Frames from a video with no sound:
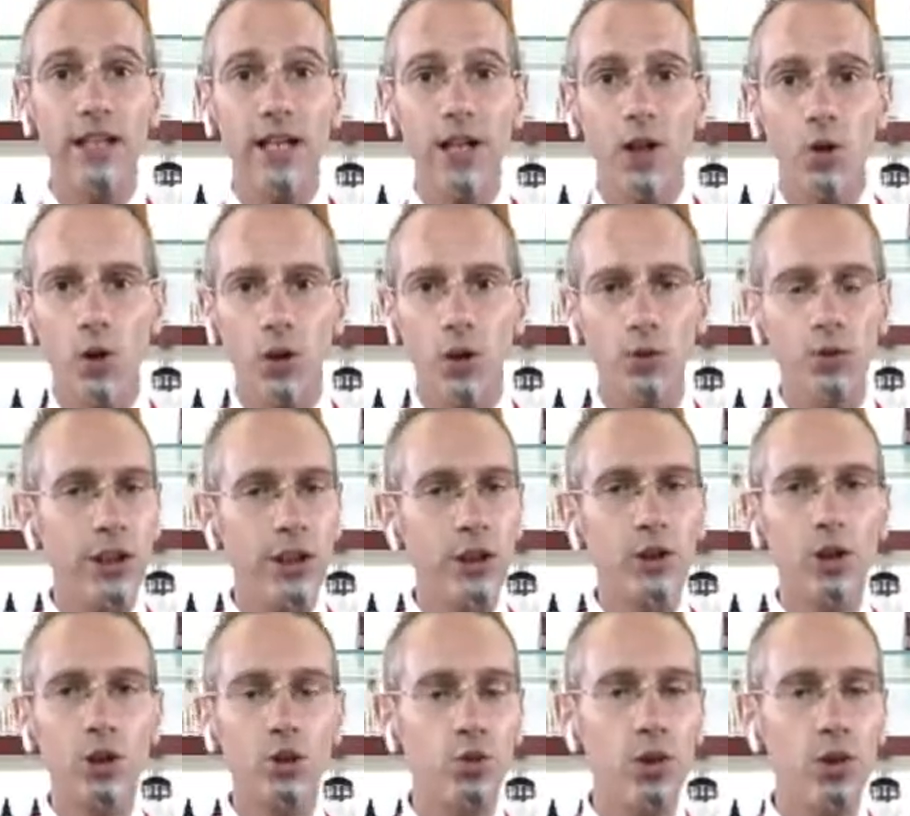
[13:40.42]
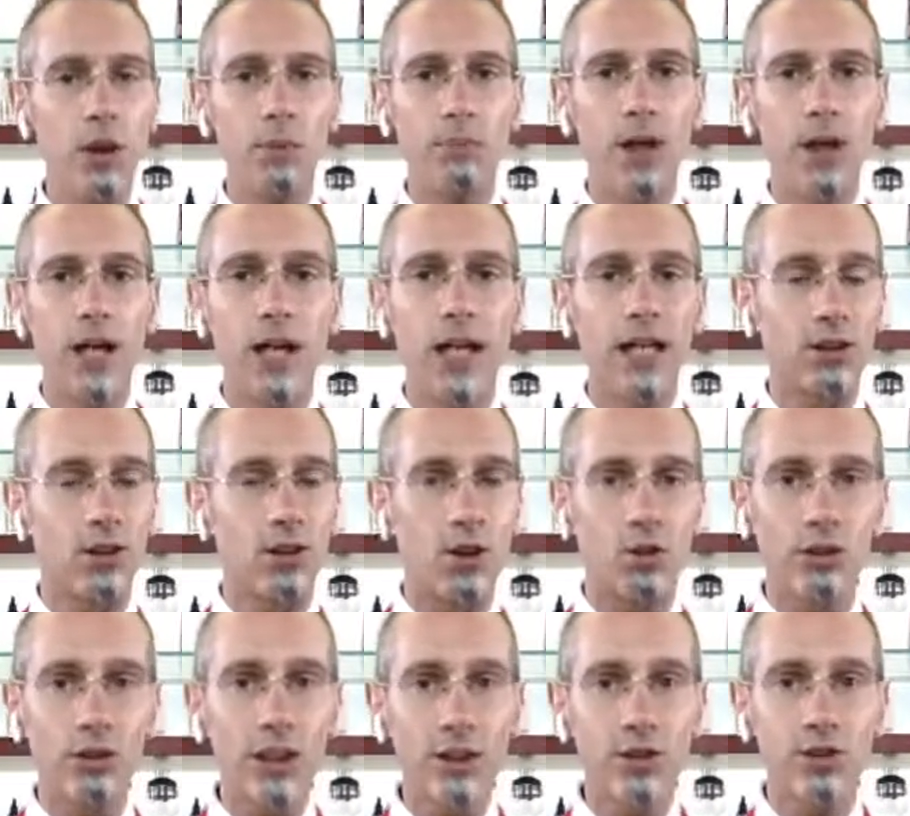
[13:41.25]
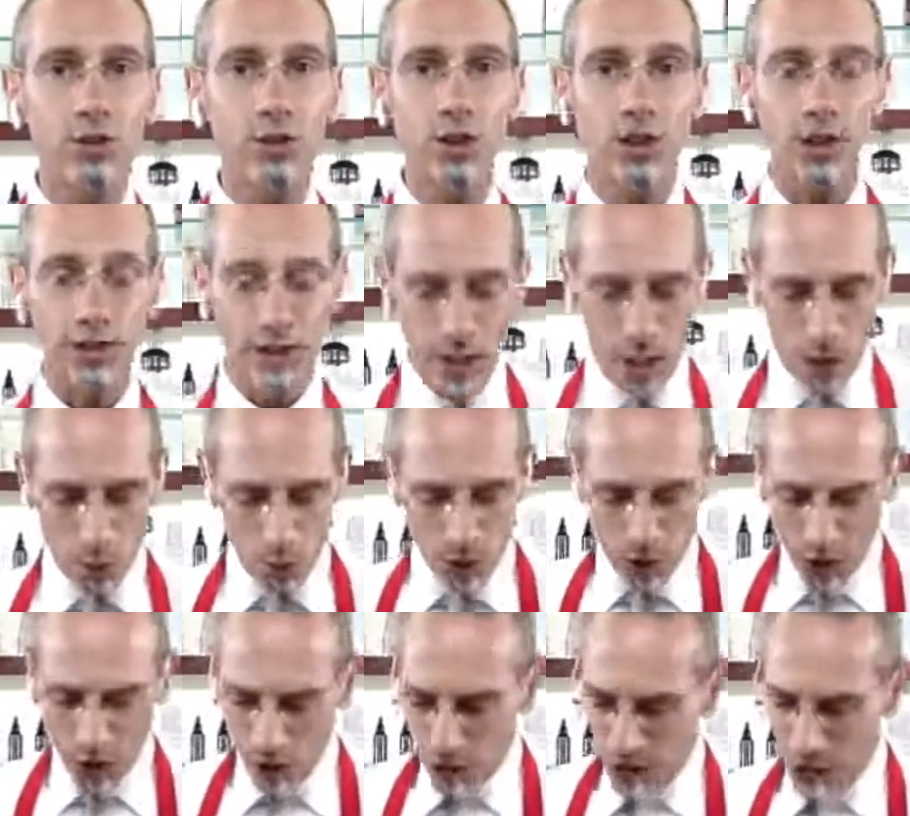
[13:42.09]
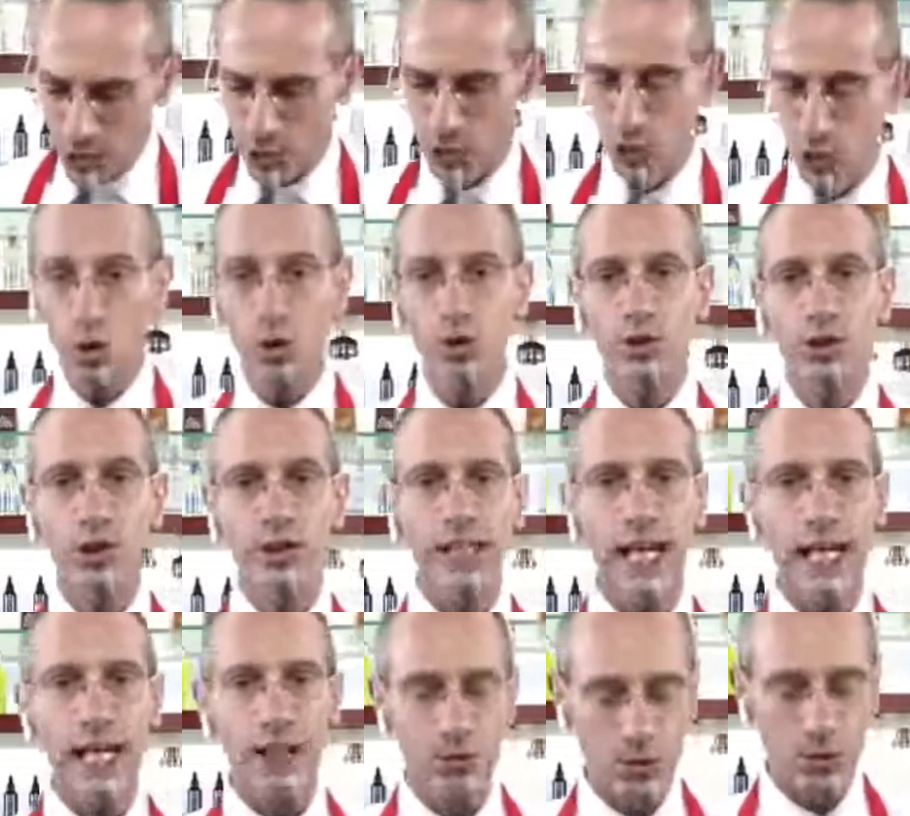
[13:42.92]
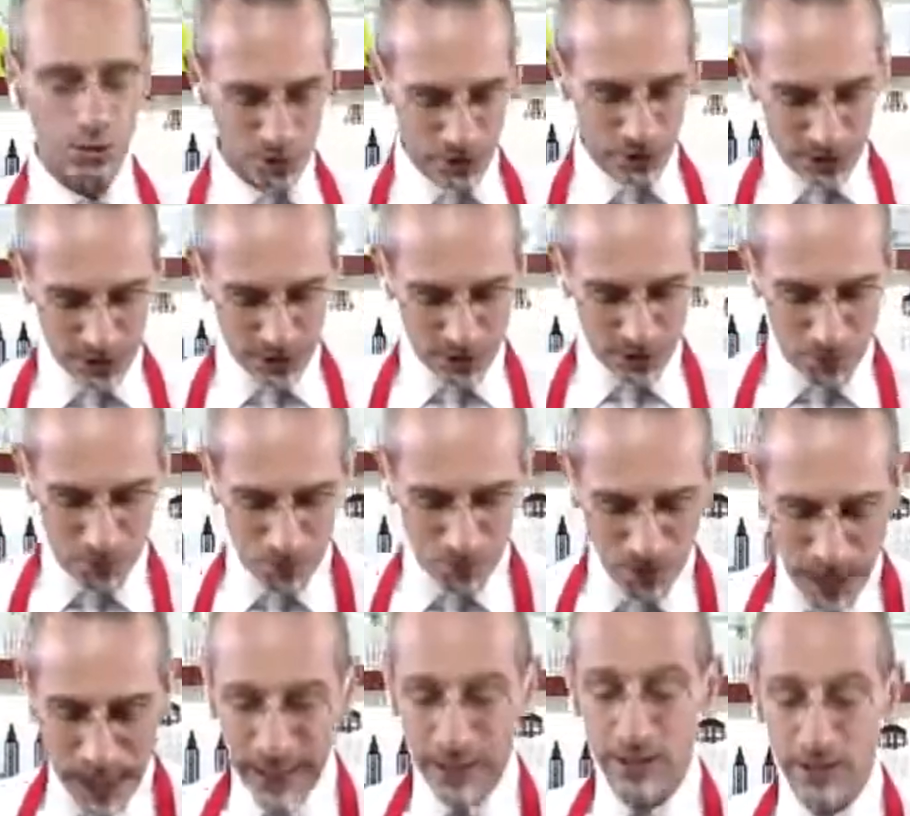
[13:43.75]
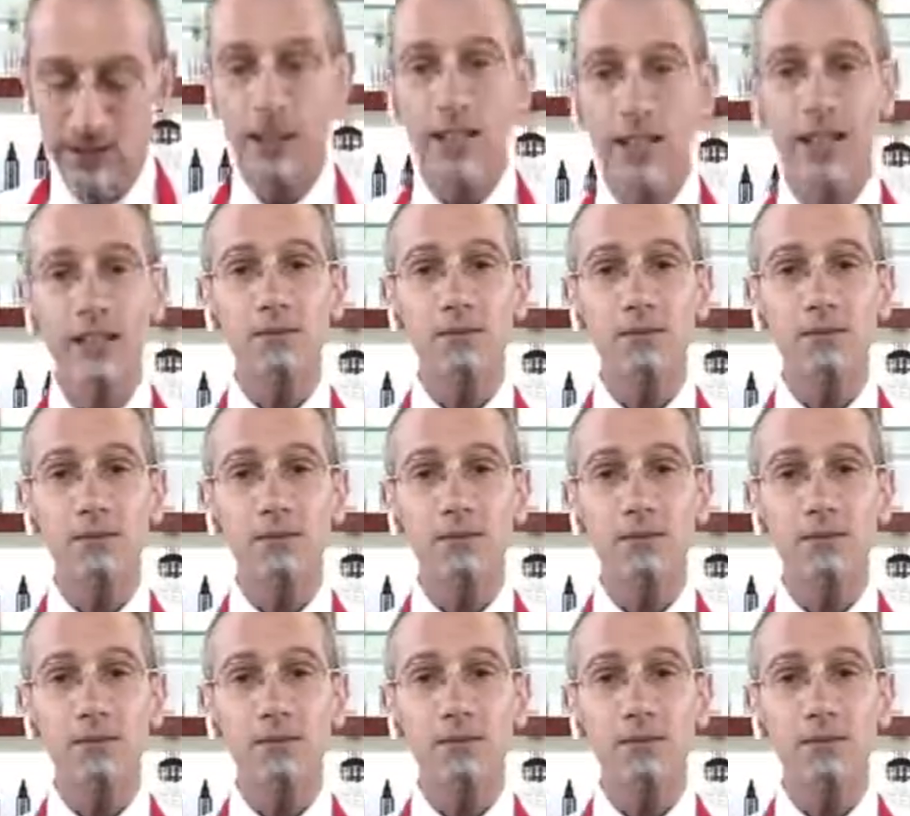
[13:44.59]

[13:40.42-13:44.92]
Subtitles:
when we go to a bar or a restaurant, we always look the cutlery, the plate,